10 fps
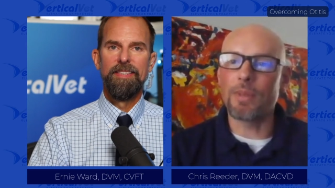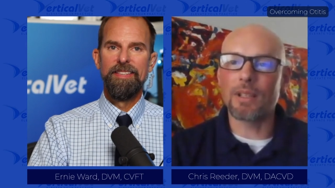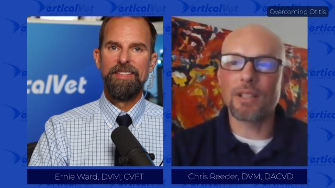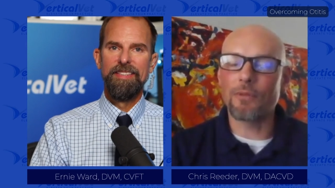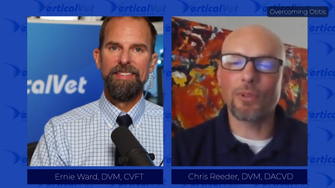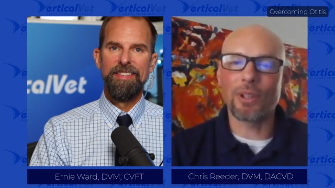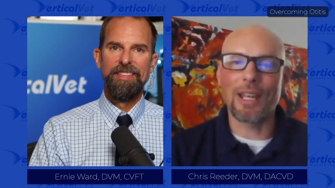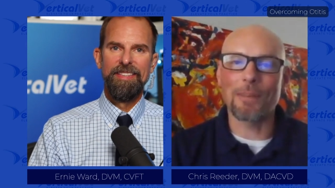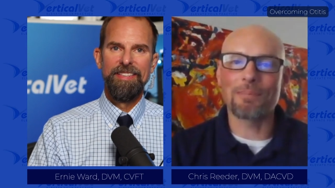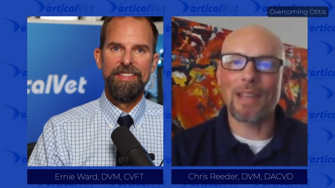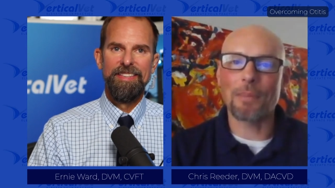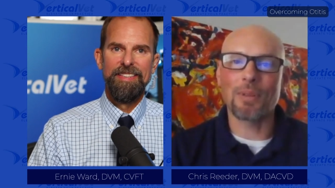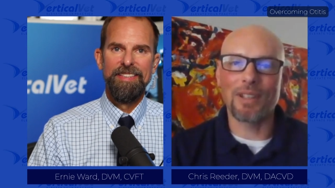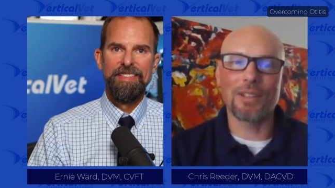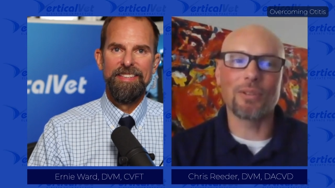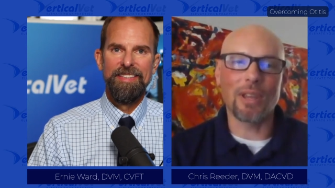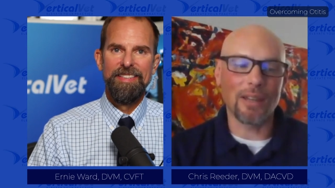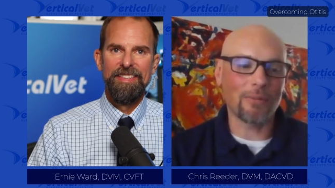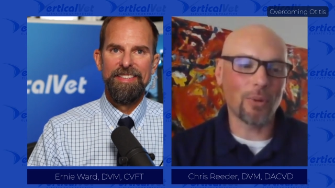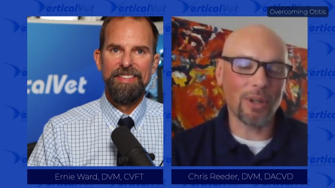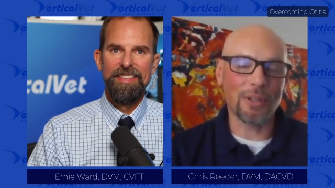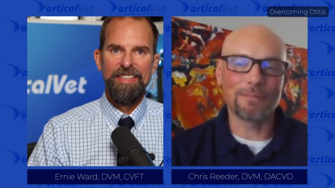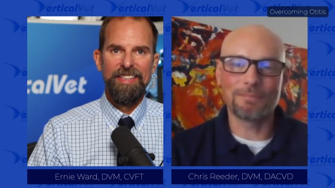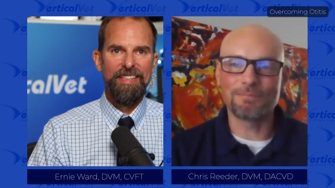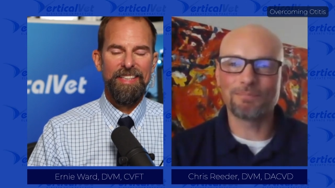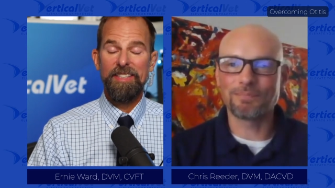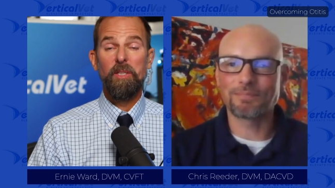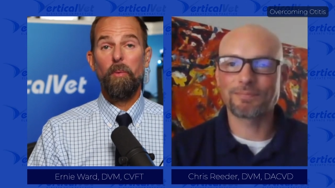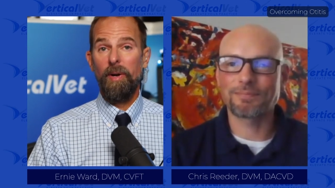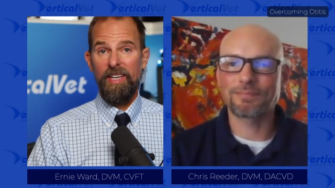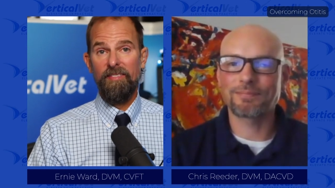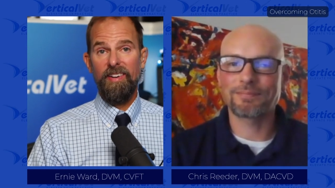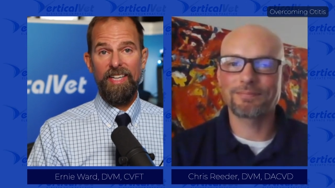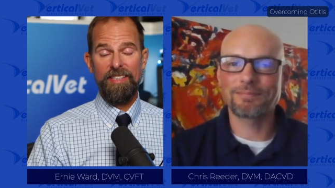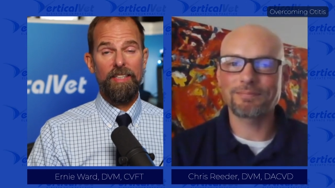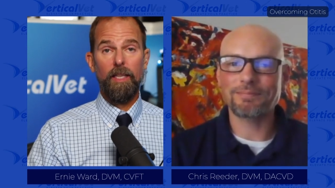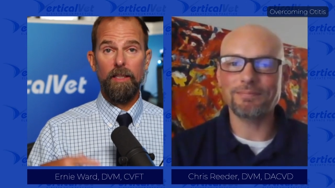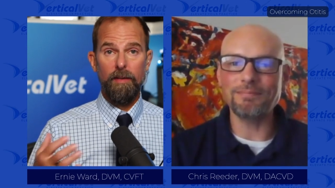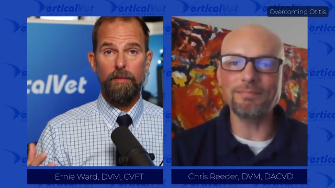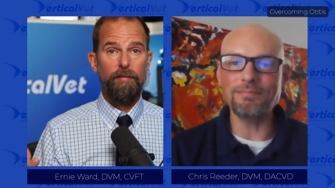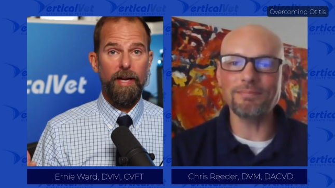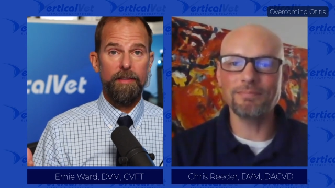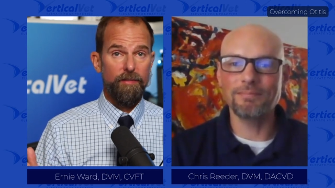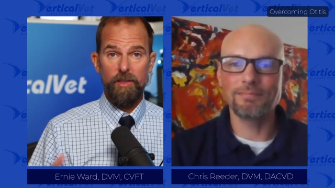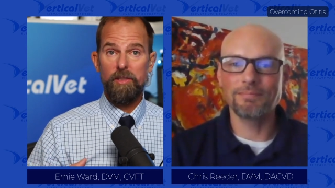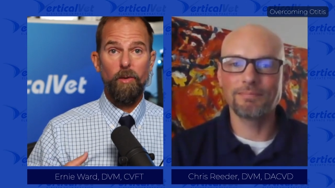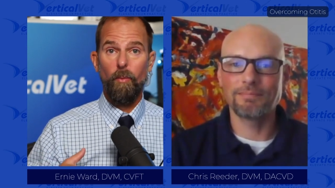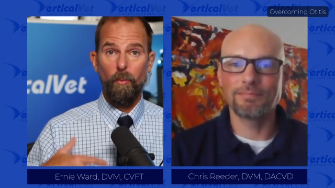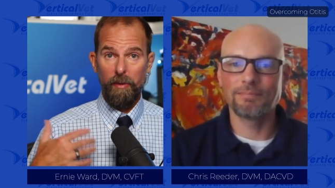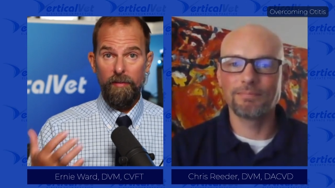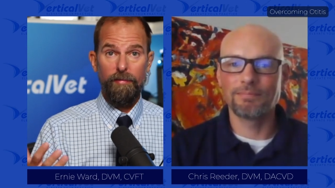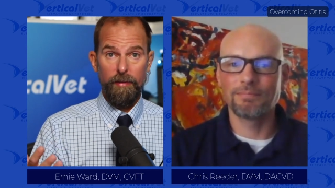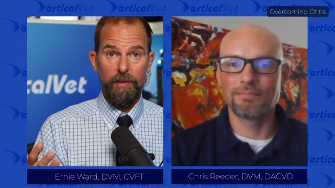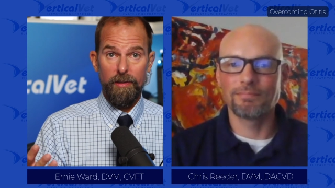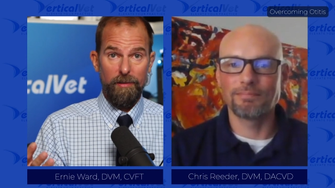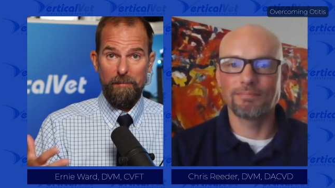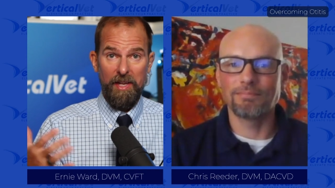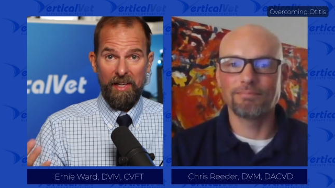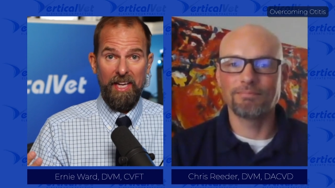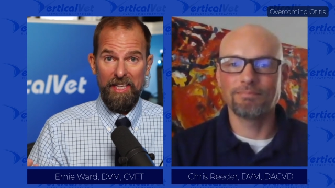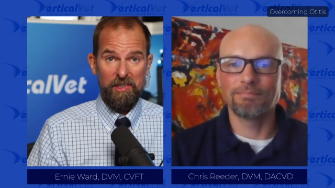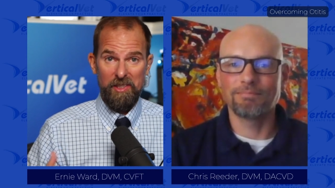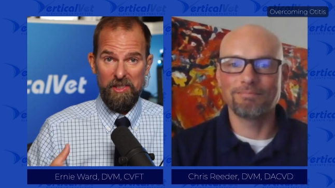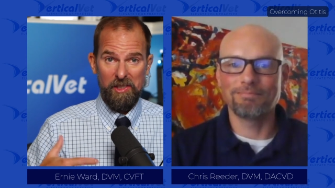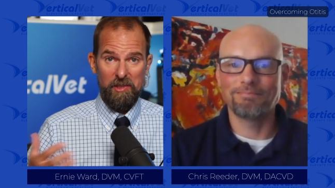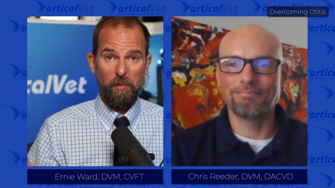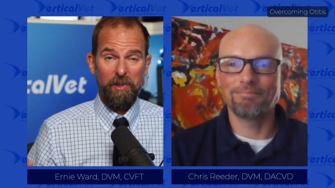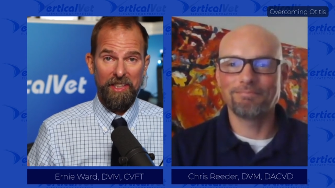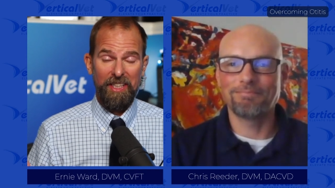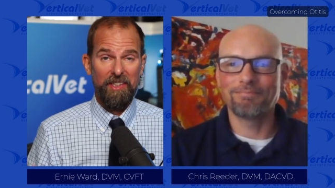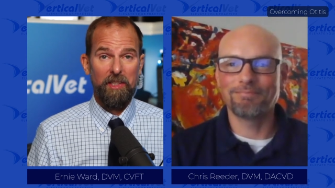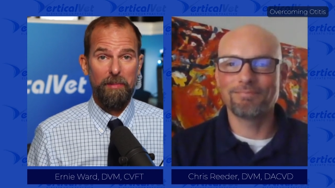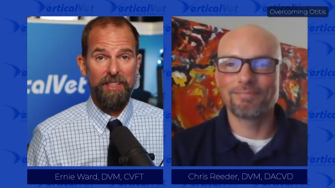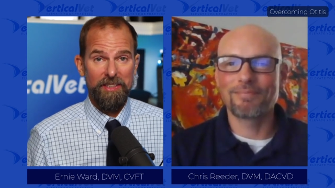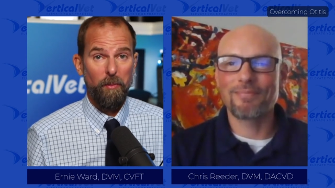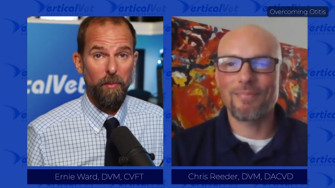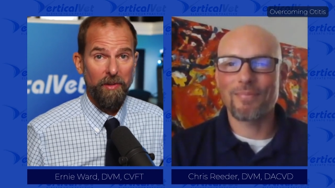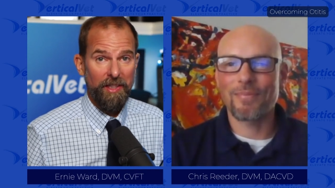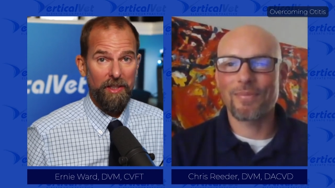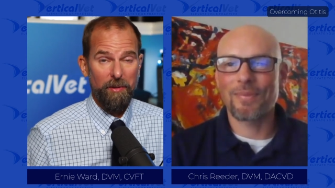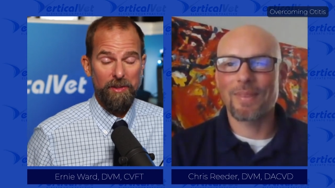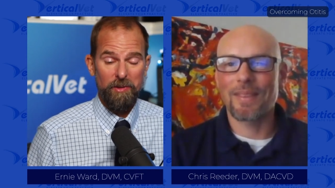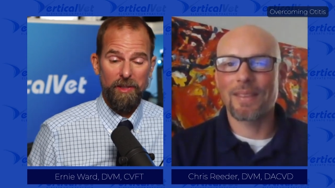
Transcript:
Speaker 1: I mean, definitely ha- happy to do that for you.
Speaker 2: That's great advice, and I love the fact of just don't refill medications just willy-nilly because it will get you in